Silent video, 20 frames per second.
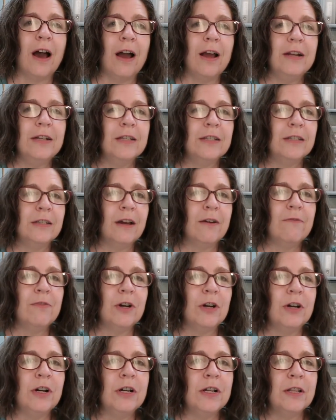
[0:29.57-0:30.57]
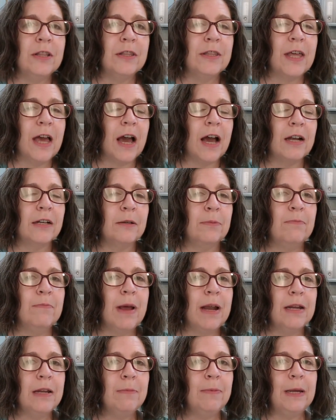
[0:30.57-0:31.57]
I discovered that
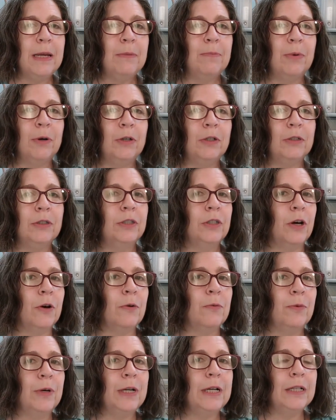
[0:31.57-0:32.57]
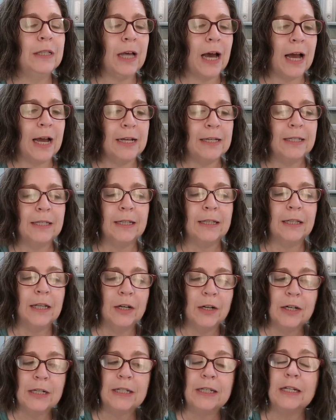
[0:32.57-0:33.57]
many people don't realize that
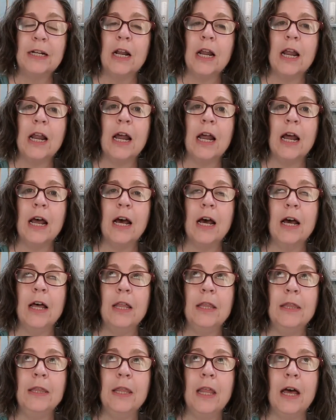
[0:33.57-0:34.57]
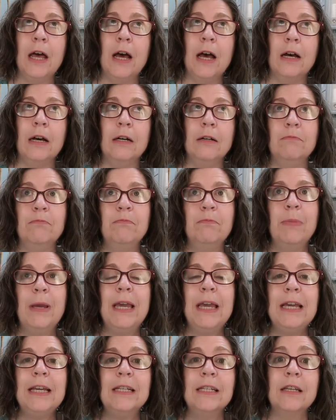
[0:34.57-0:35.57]
there is a
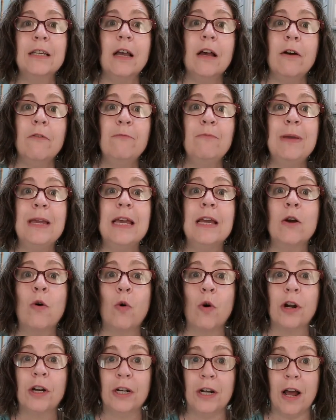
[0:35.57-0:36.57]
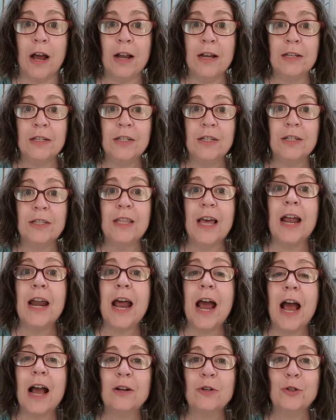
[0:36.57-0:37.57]
piece of being organized that
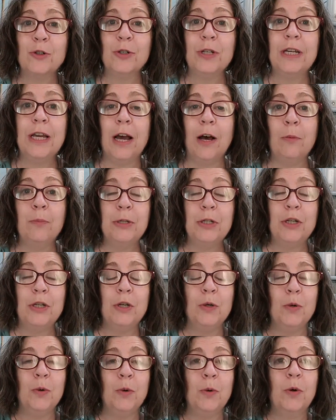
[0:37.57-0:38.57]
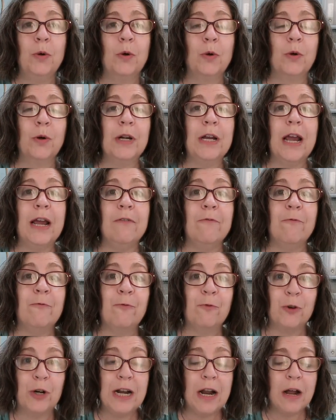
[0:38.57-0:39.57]
actually helps you create
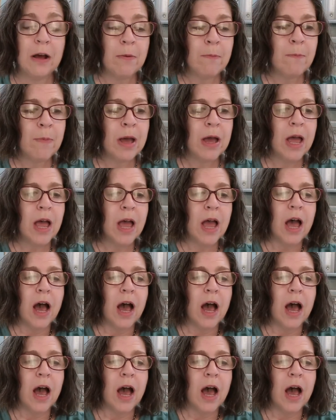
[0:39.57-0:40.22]
freedom,